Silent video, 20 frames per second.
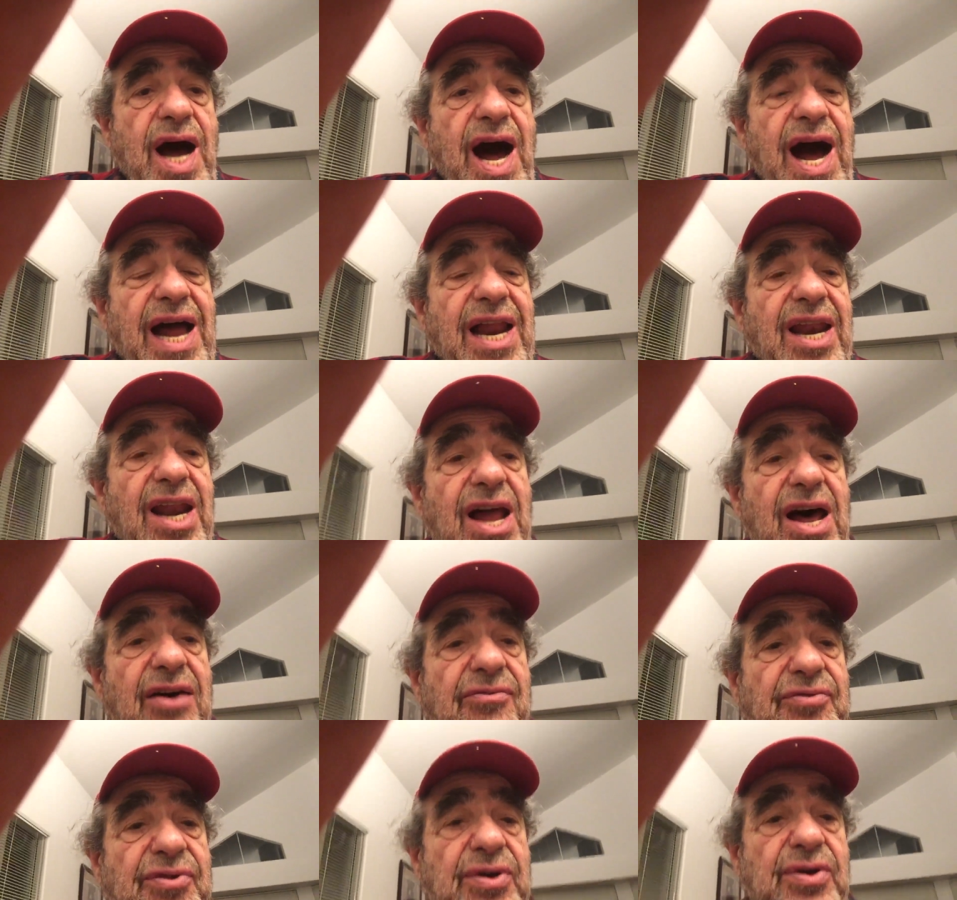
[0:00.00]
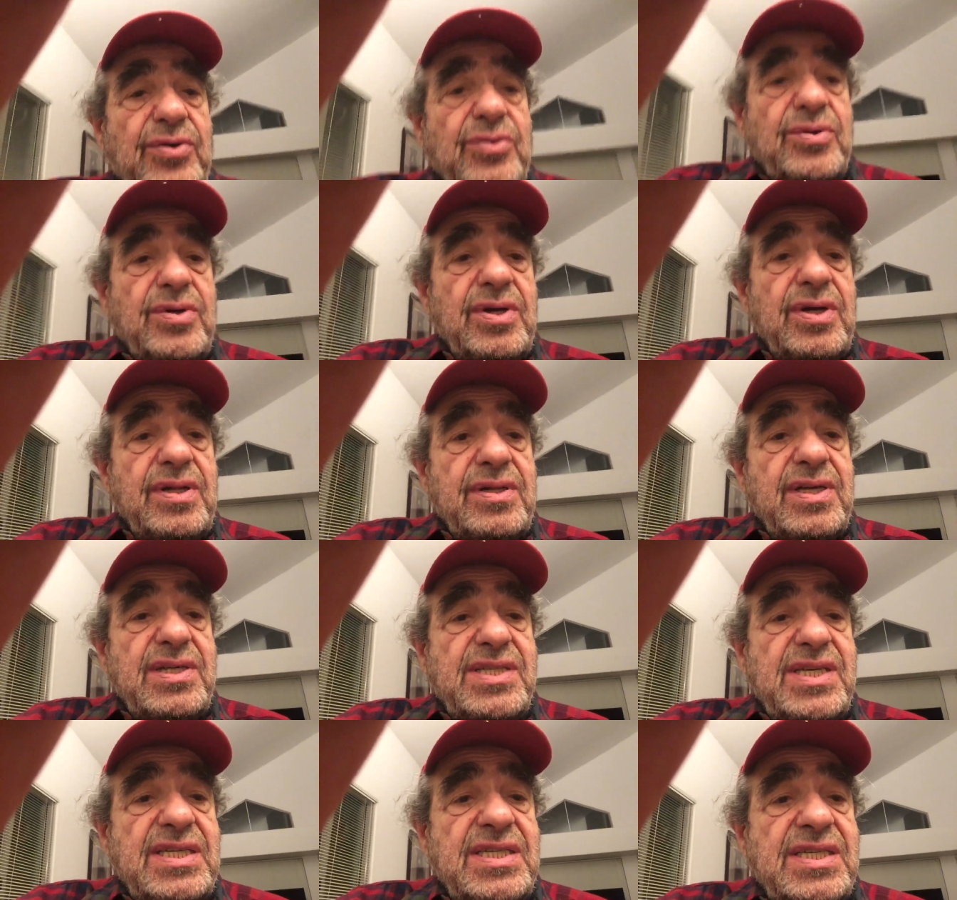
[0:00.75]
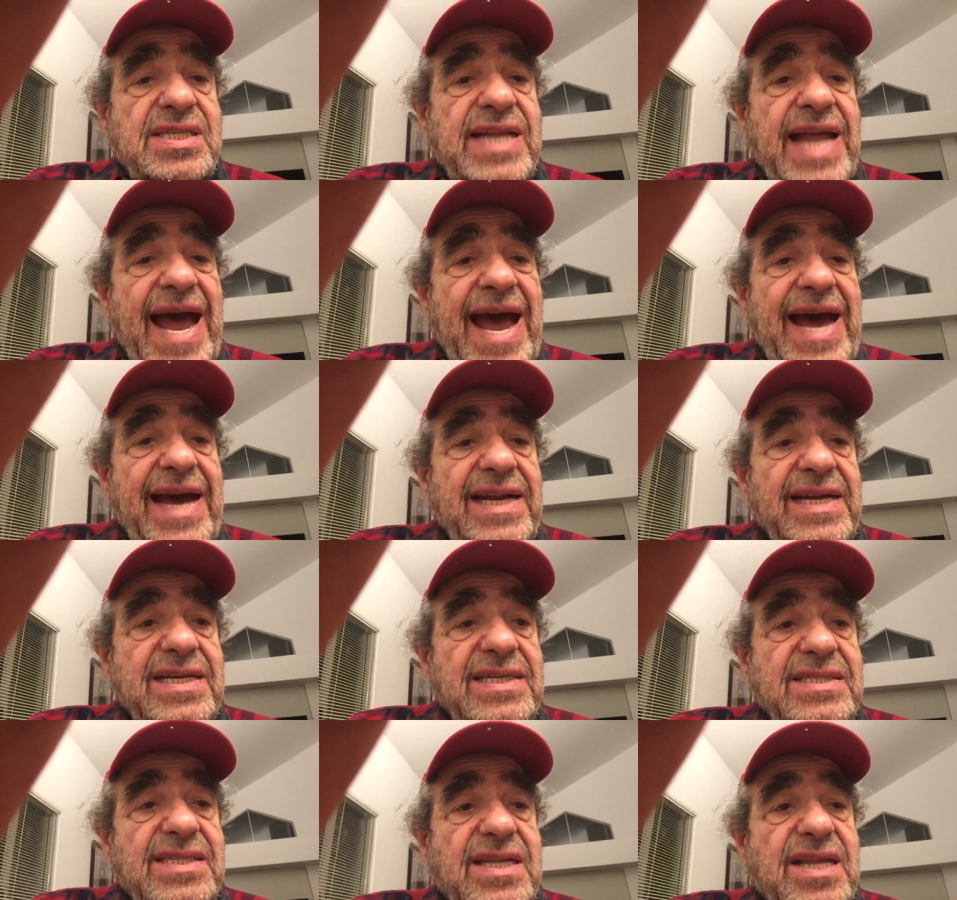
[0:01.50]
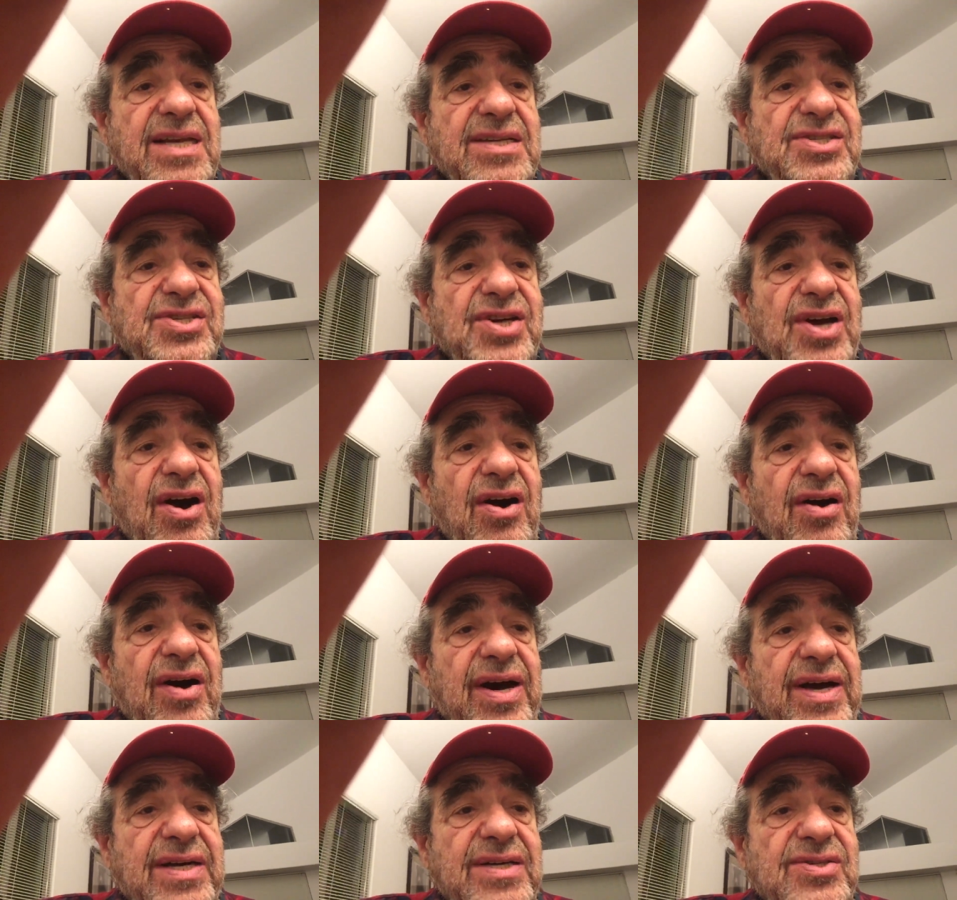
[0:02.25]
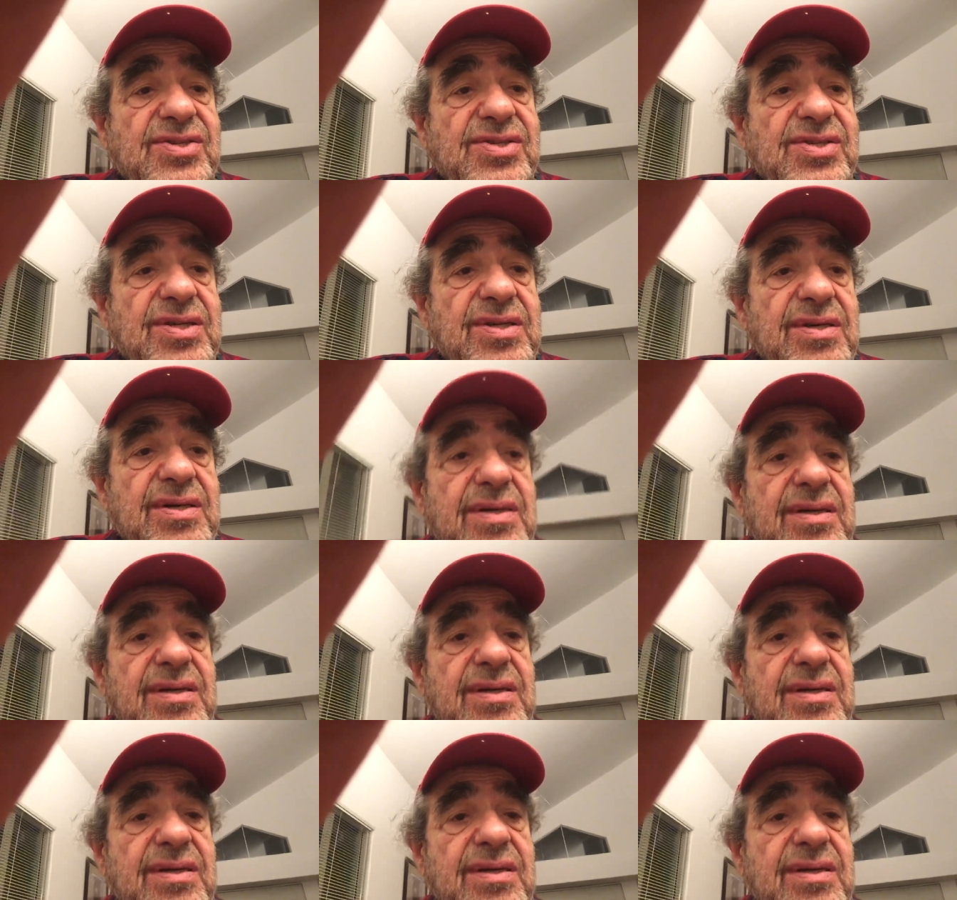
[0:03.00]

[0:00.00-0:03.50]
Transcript: I love you. This is Dad in disguise.